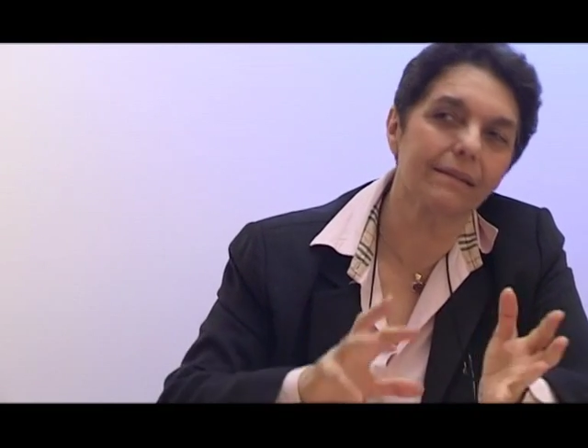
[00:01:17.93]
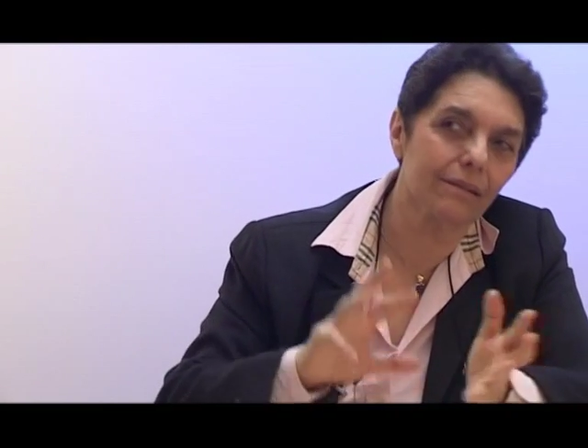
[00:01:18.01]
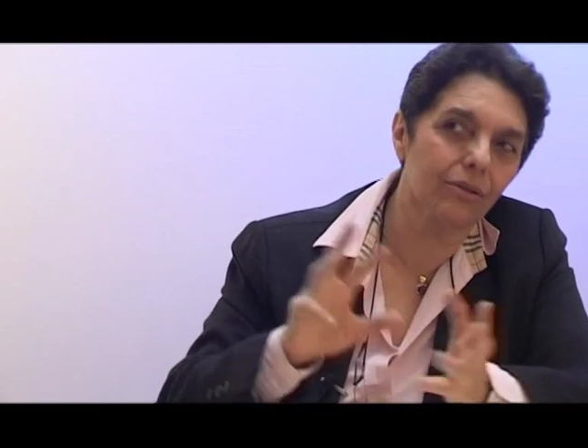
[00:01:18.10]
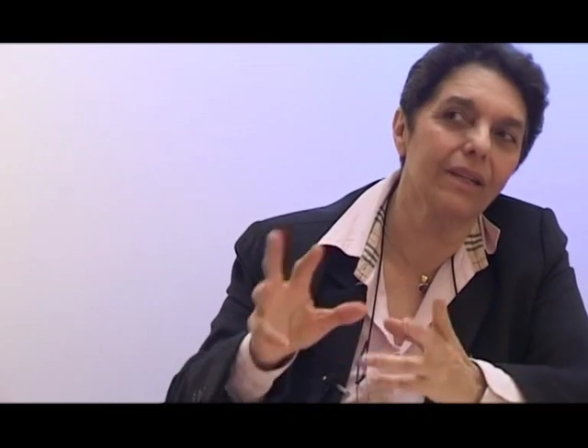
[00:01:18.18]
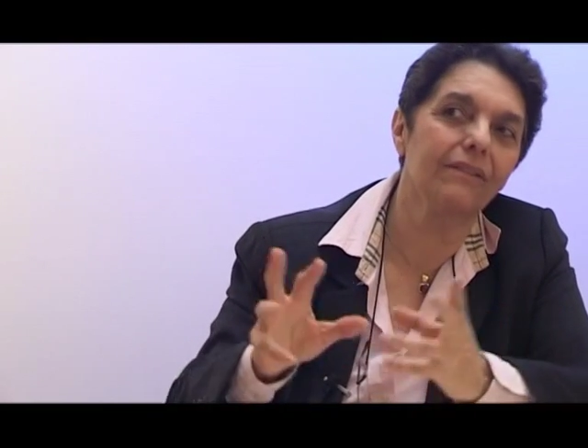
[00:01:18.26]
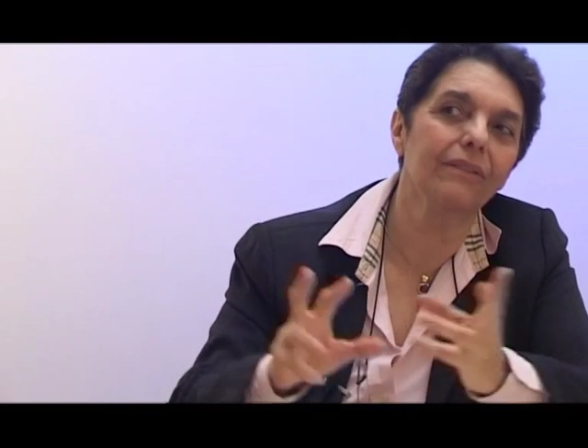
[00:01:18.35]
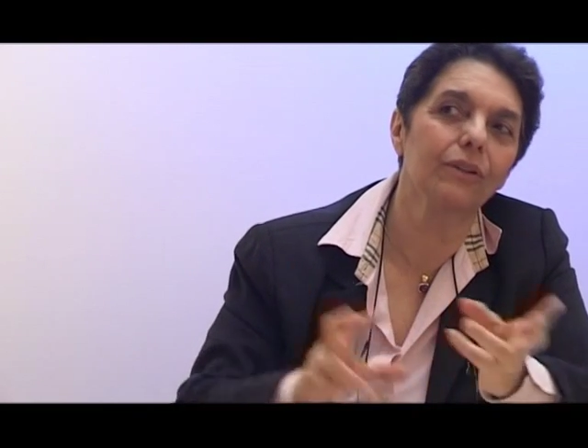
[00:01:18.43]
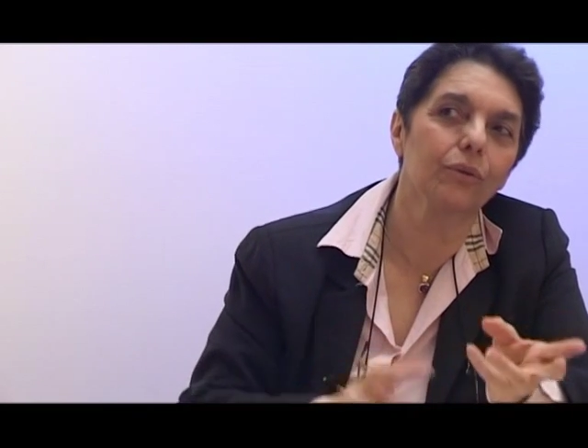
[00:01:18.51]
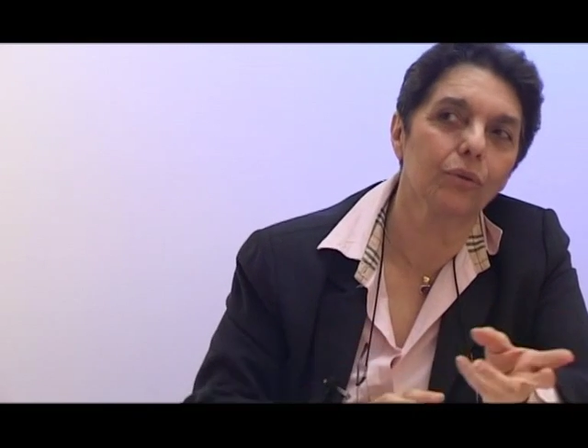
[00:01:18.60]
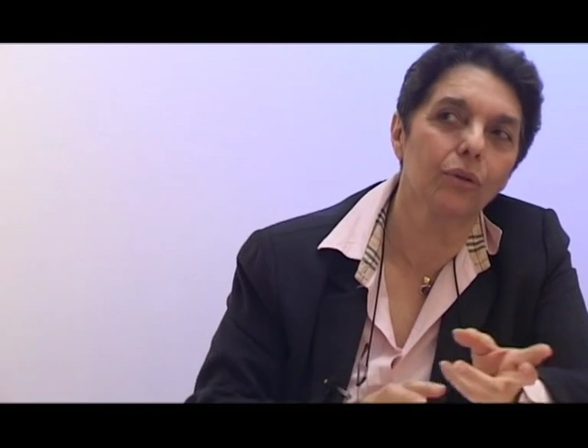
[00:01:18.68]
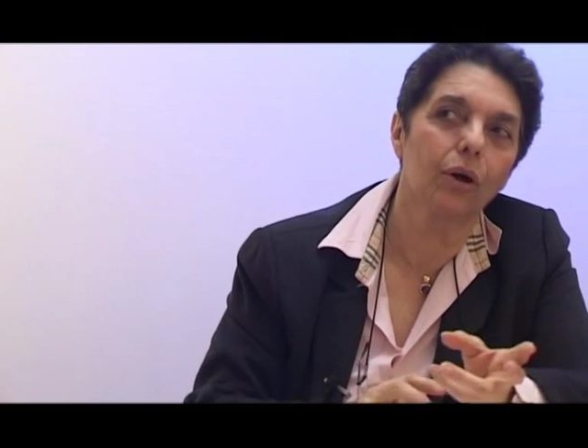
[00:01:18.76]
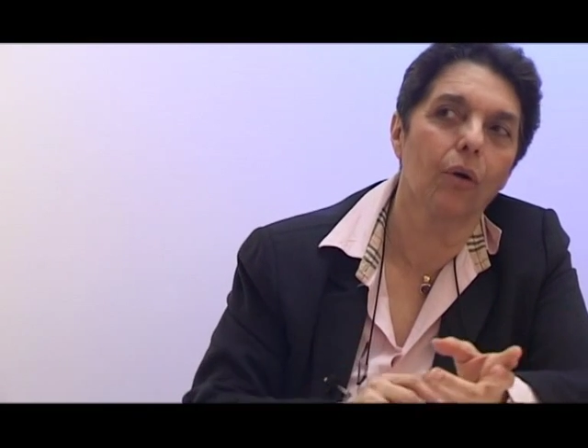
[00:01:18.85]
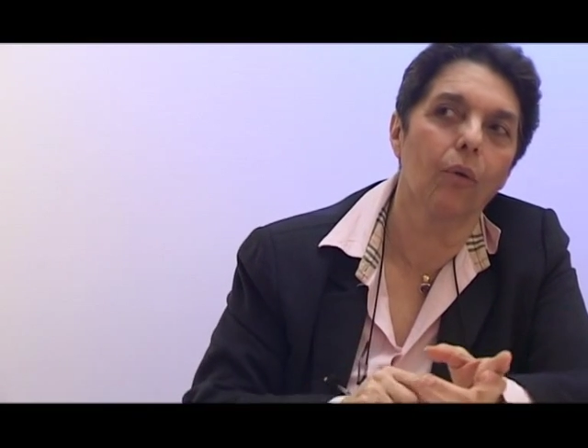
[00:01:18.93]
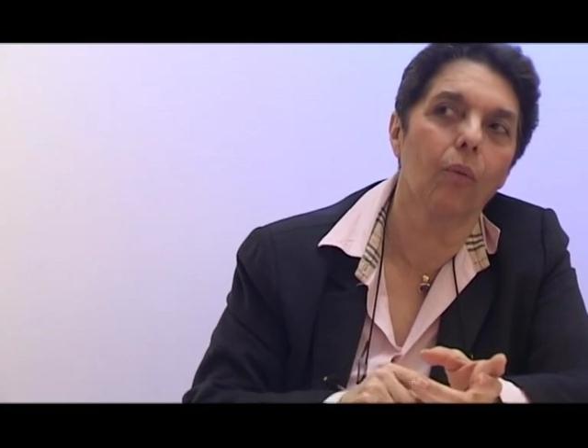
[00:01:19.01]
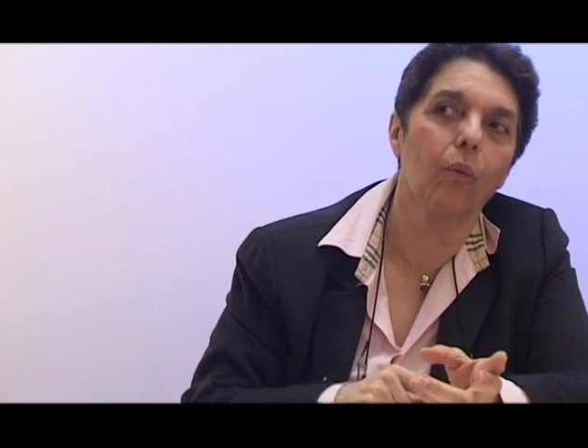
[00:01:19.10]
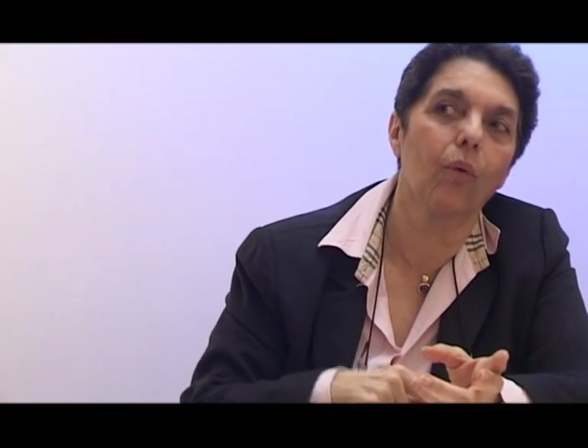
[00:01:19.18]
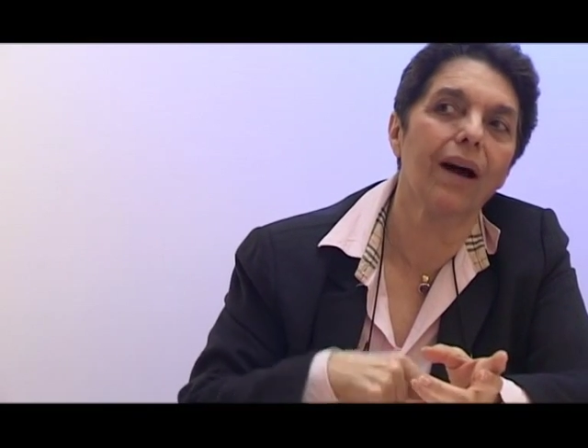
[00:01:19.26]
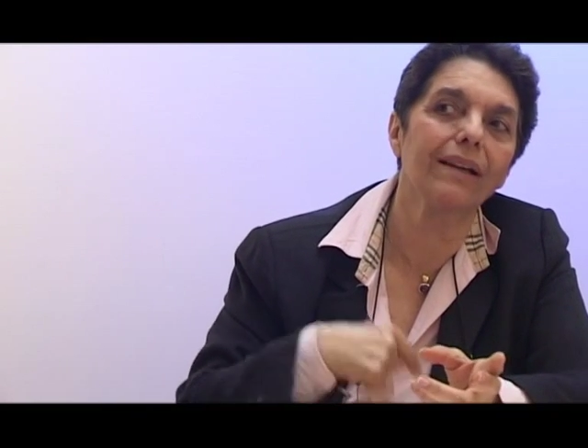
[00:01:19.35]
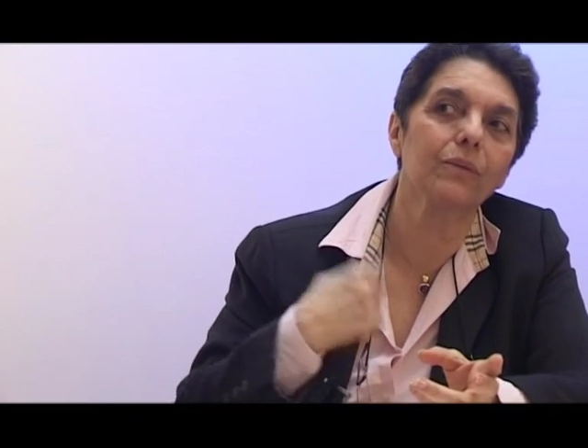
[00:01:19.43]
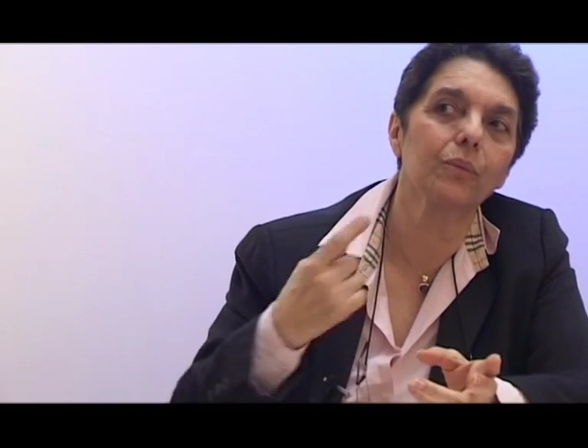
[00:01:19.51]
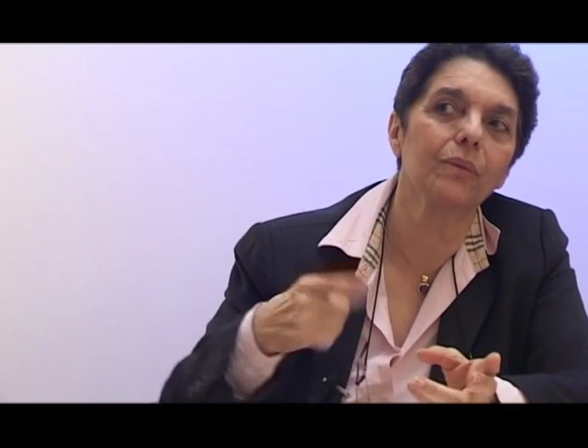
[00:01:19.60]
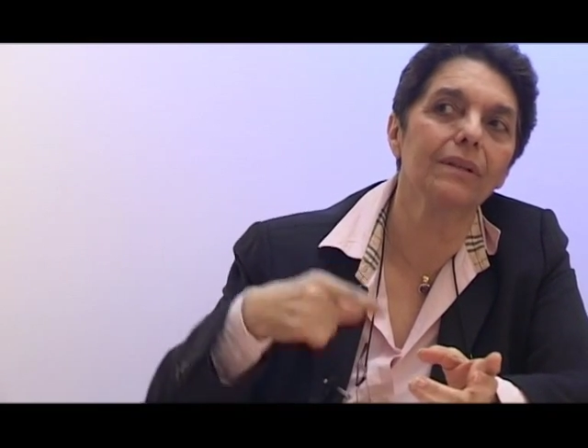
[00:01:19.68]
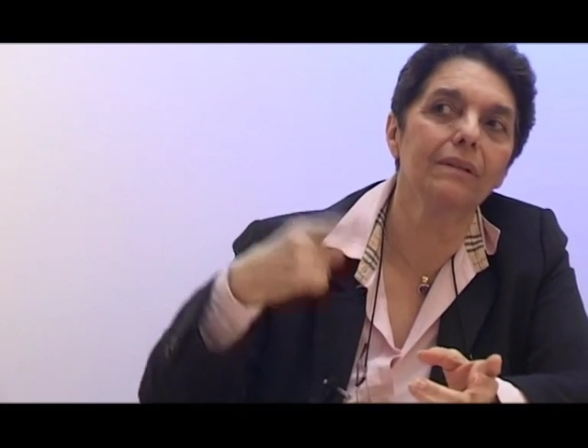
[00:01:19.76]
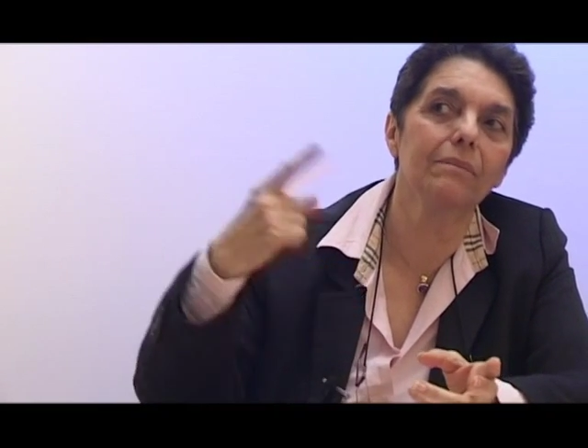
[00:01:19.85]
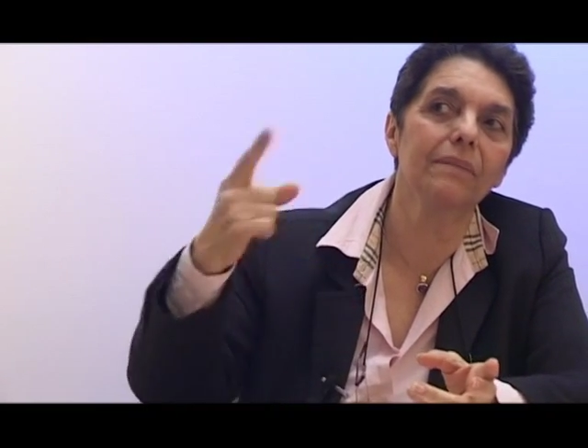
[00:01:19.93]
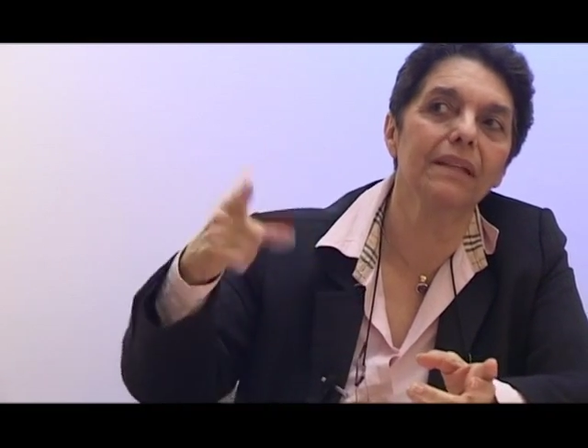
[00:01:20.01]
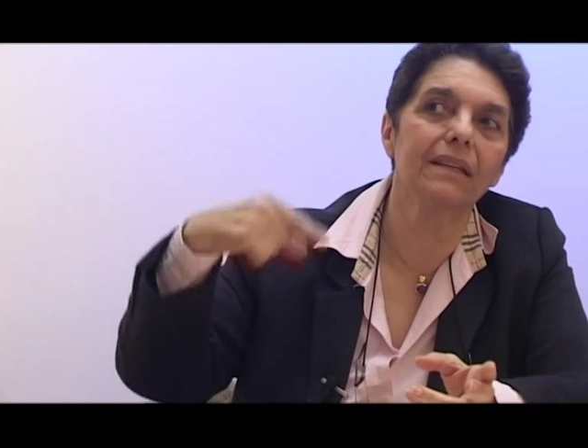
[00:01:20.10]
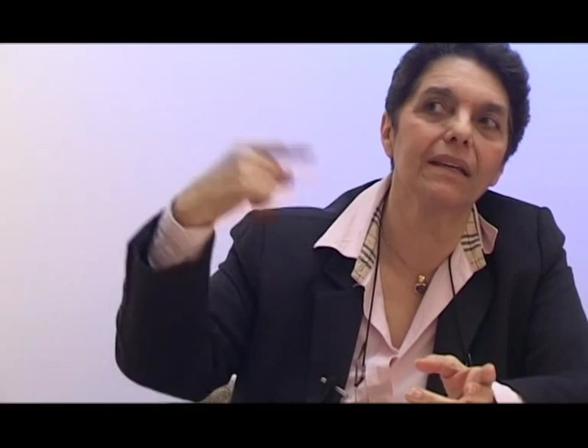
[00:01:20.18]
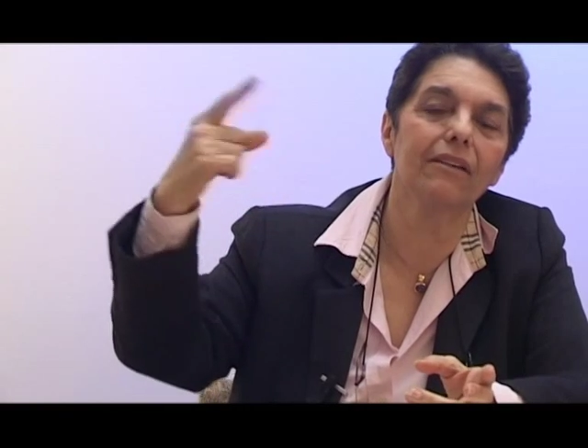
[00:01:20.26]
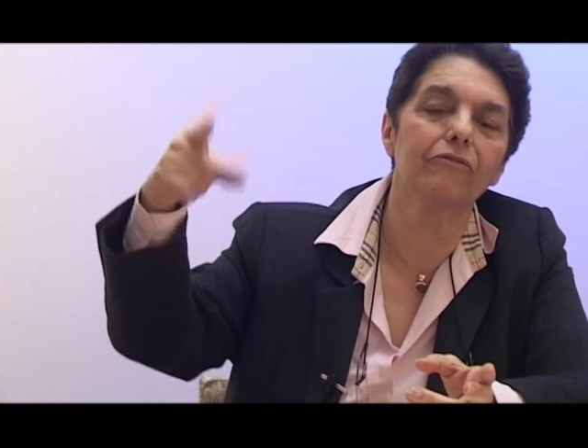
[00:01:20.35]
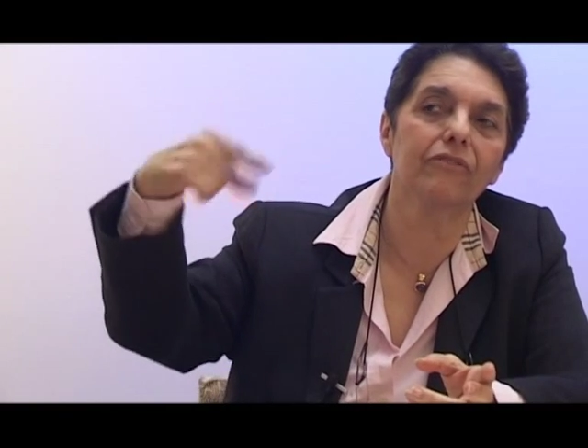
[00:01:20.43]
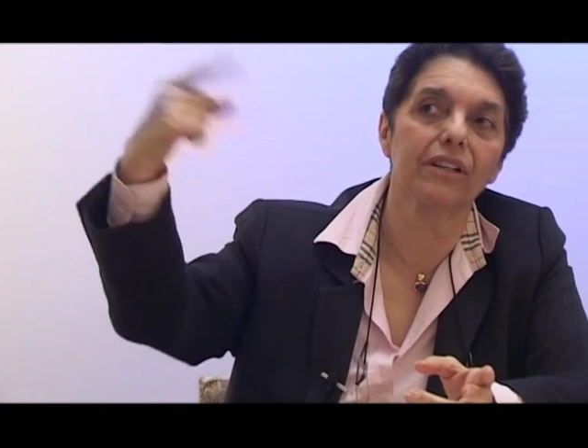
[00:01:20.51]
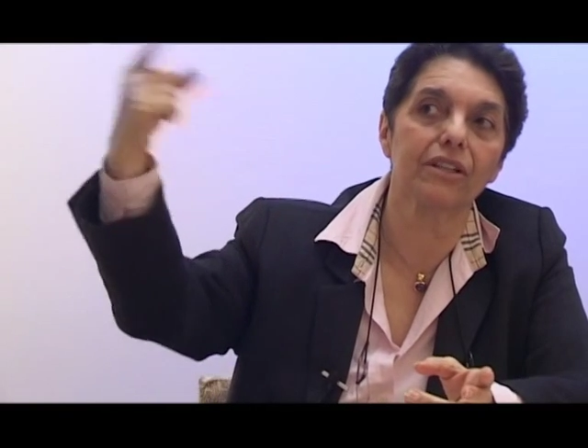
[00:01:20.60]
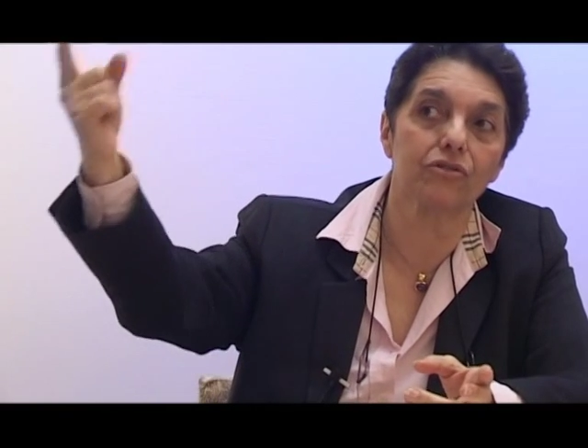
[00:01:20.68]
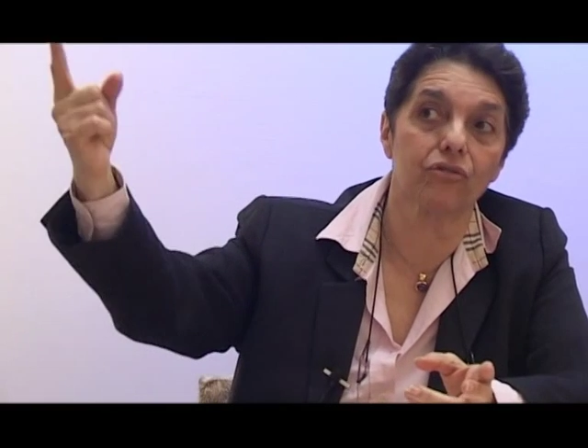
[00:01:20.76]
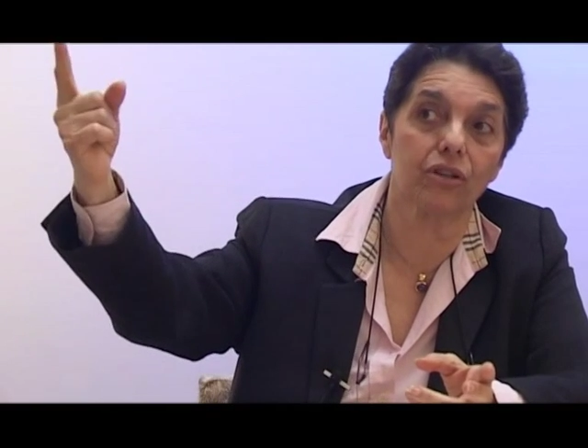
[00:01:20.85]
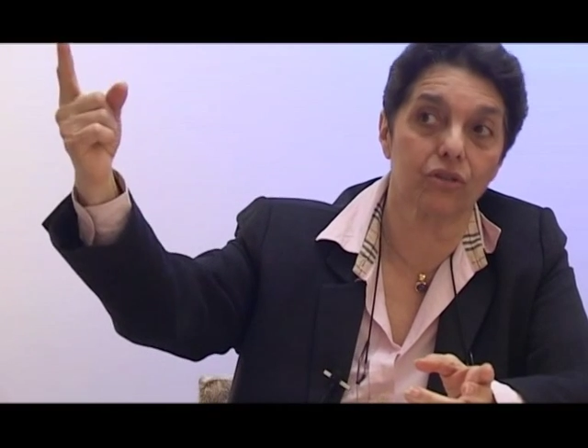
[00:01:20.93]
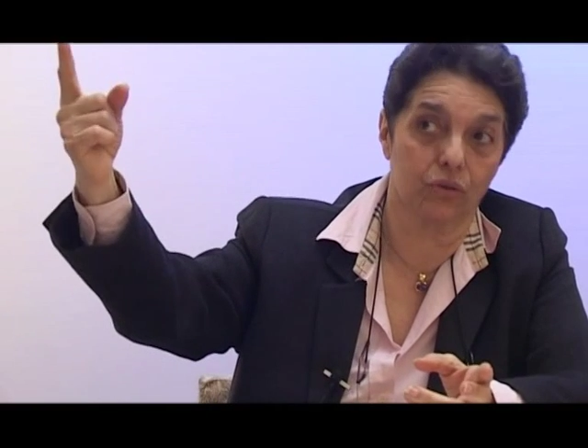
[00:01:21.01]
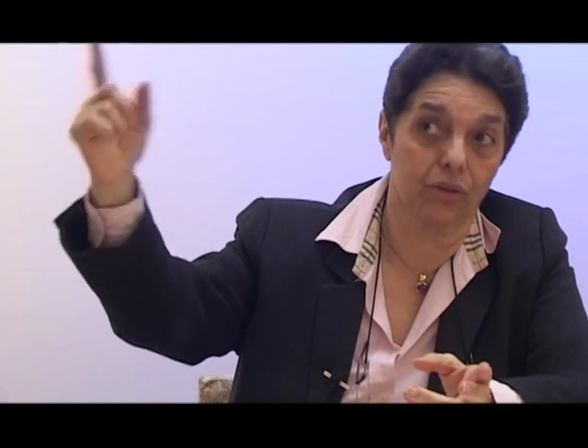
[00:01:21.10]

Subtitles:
So even to know what will be the infrastructure,